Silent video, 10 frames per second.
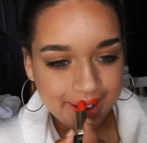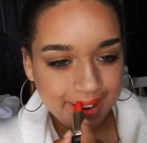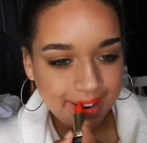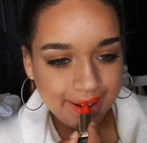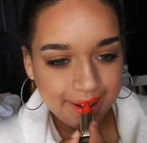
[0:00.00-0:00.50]

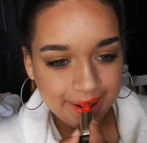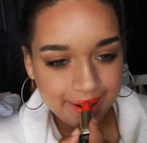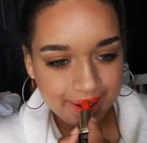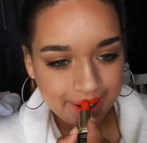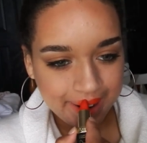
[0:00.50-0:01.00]

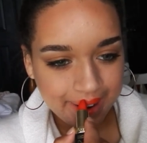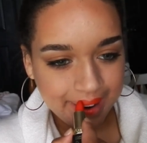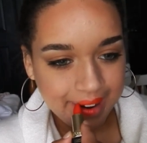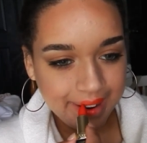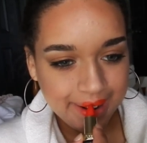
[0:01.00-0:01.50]

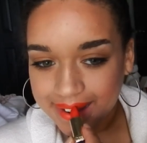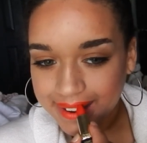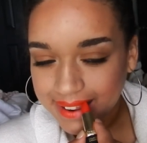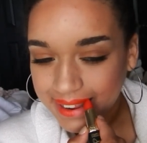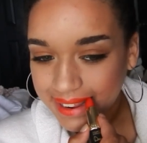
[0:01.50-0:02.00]

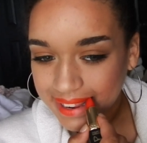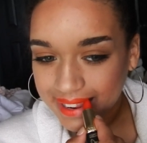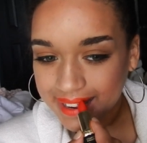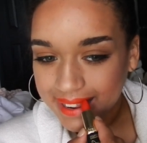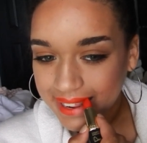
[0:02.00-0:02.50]

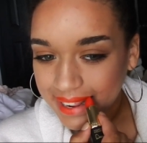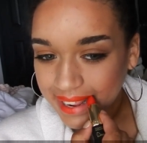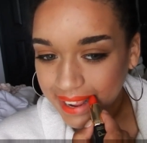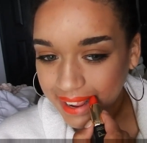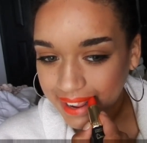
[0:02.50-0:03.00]

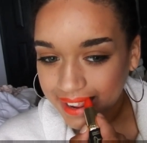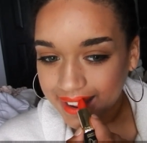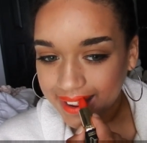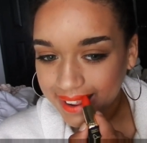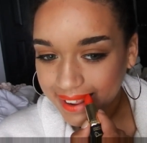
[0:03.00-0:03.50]

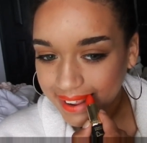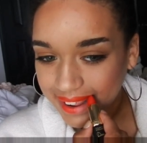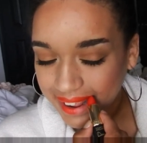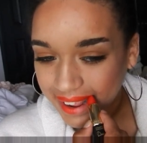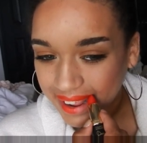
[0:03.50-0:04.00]

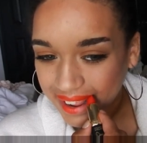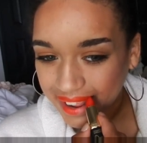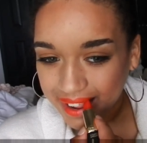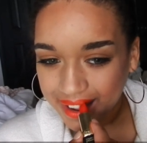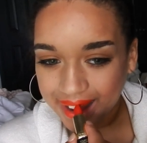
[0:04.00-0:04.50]

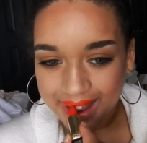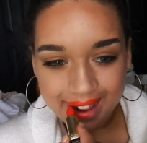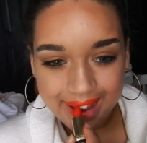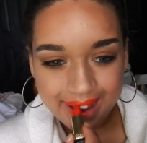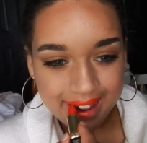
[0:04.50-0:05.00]

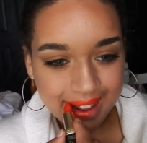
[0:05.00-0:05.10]
Nobody speaks.